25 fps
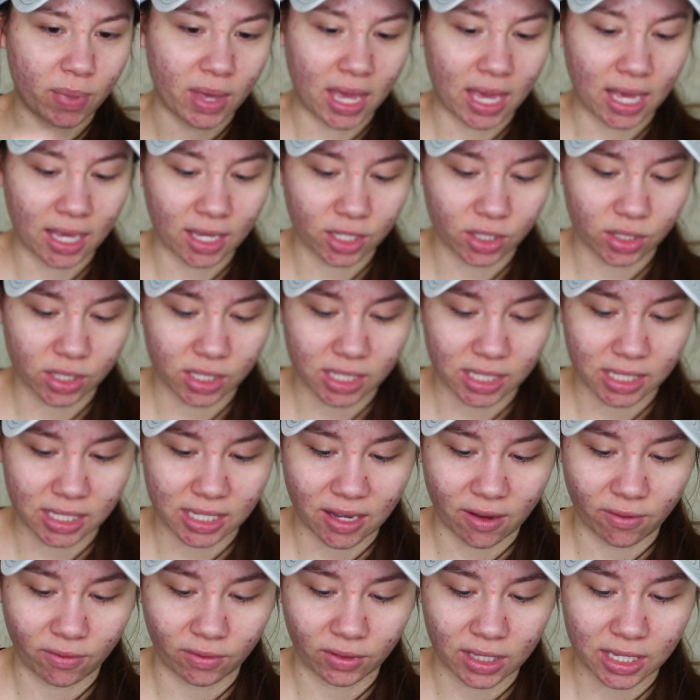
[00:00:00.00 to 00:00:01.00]
pink, so this is
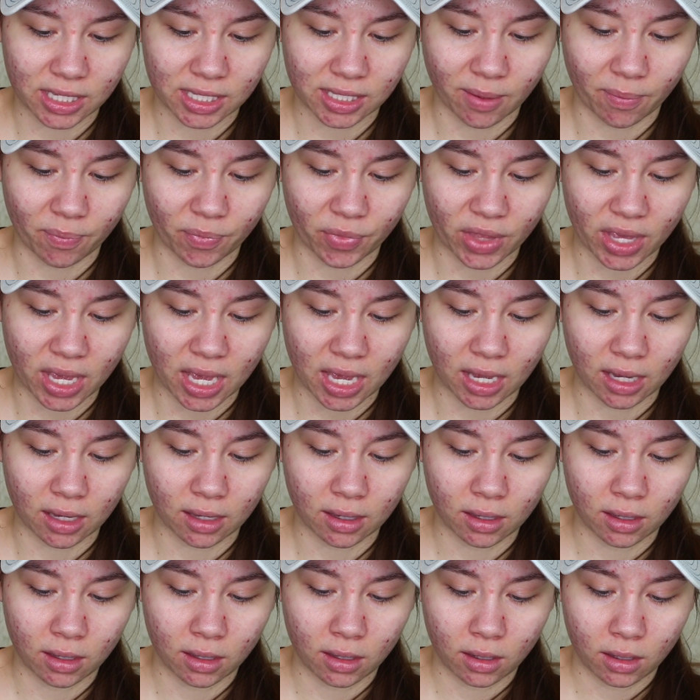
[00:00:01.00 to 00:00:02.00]
definitely something
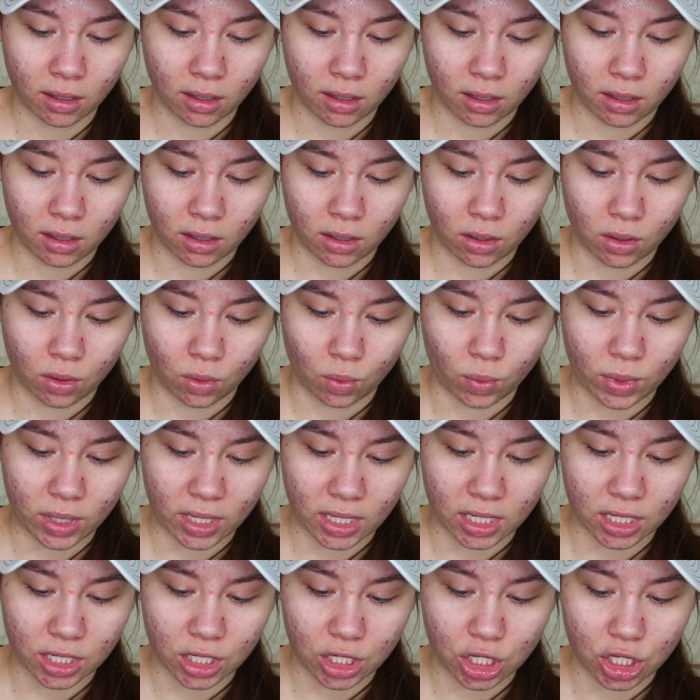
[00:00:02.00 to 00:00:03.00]
we
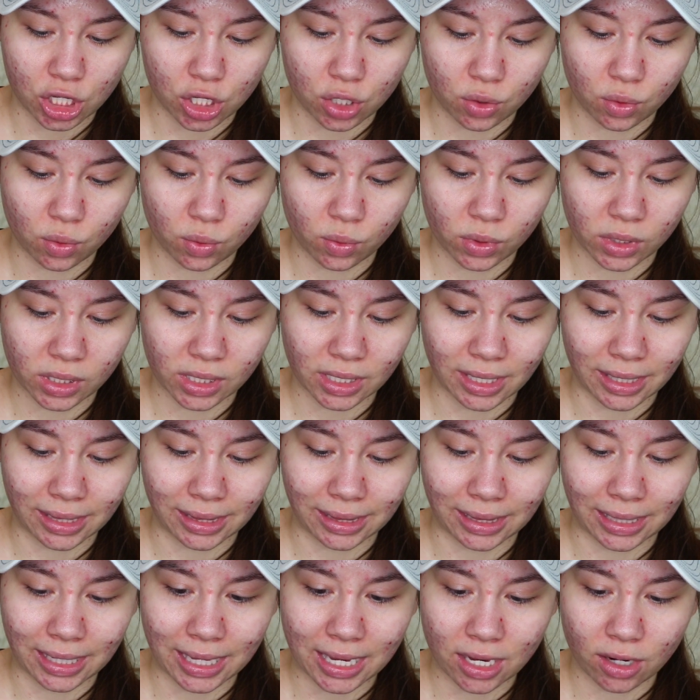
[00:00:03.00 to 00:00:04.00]
can use
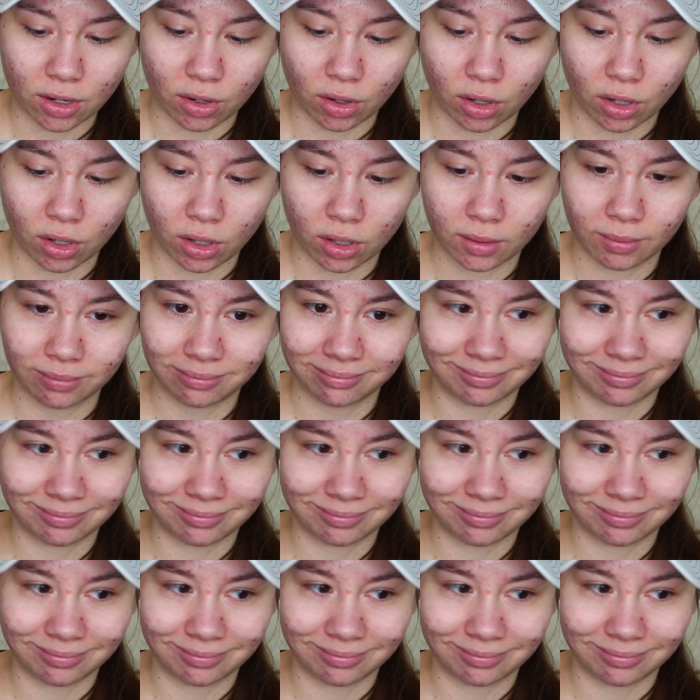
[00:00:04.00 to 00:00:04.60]
later.